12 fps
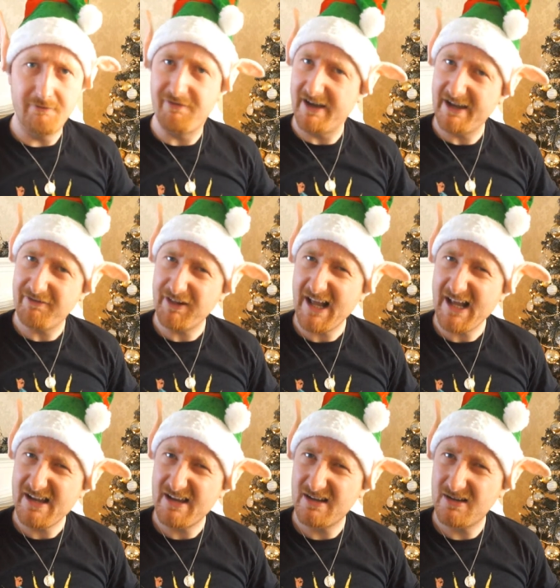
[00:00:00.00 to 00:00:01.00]

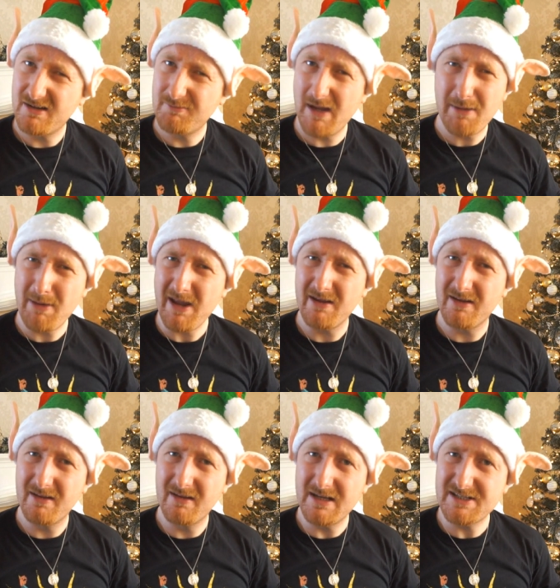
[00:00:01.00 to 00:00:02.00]
Firefly? Maybe?
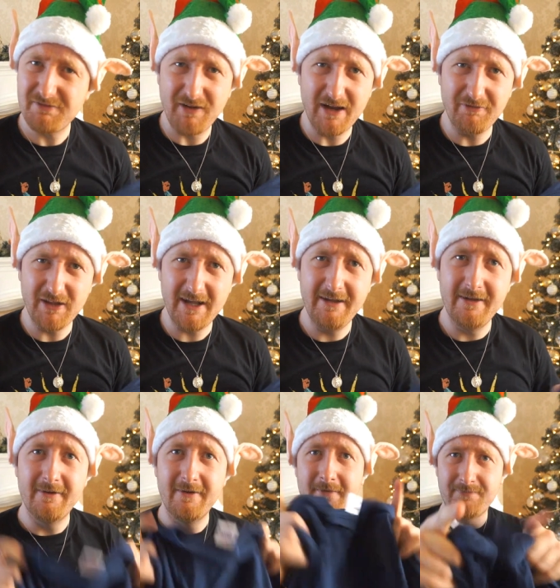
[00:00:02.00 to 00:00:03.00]
Is it Firefly?
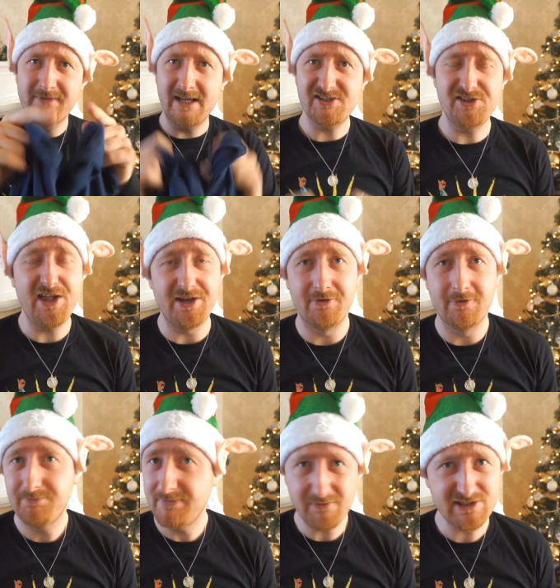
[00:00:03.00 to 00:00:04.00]
That's the thing.
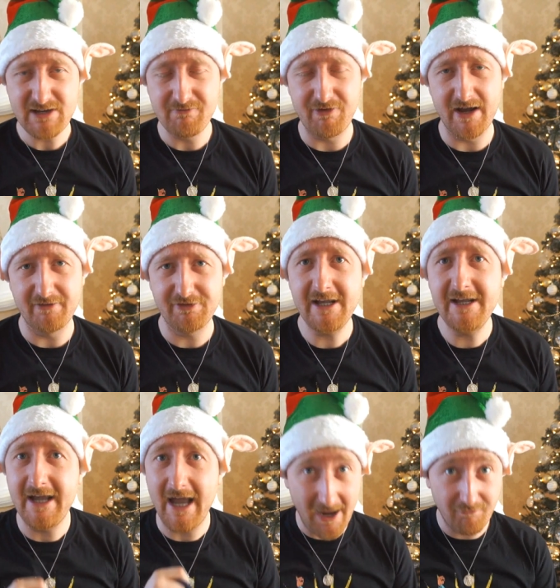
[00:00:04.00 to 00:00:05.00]
Never seen
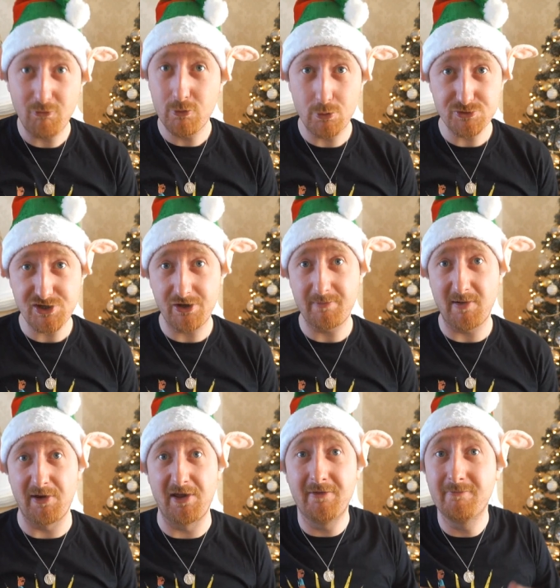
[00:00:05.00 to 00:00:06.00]
Firefly. Everyone goes on
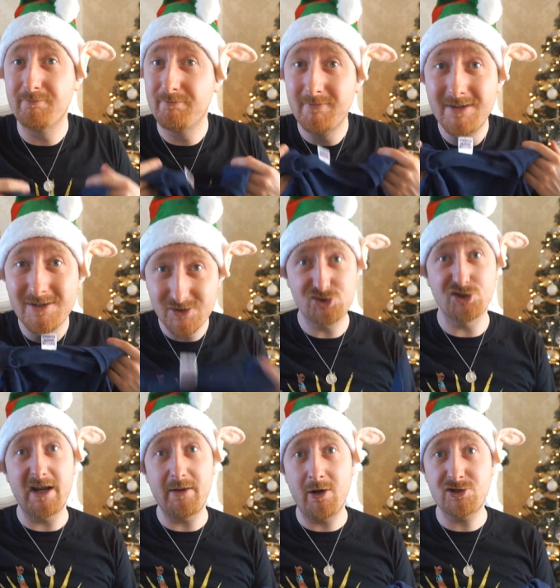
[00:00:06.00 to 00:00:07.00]
about it.
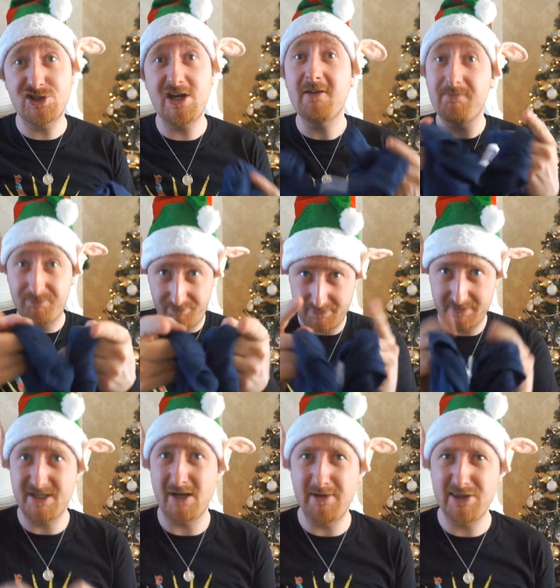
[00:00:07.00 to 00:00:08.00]
Should I watch it?
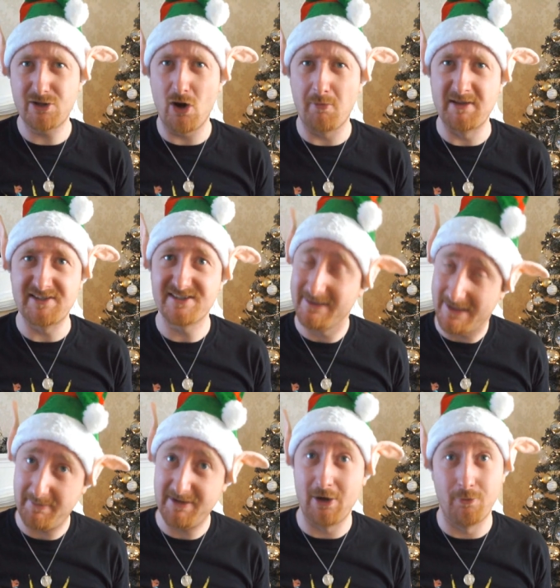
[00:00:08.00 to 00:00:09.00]
Tell me in the comments.
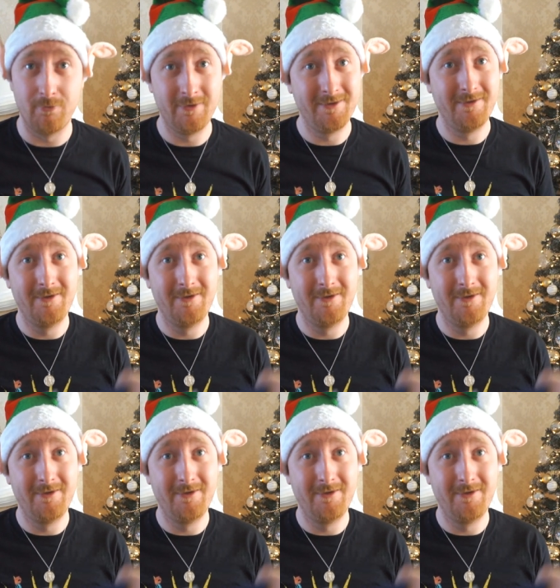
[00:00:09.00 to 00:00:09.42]
Let me know.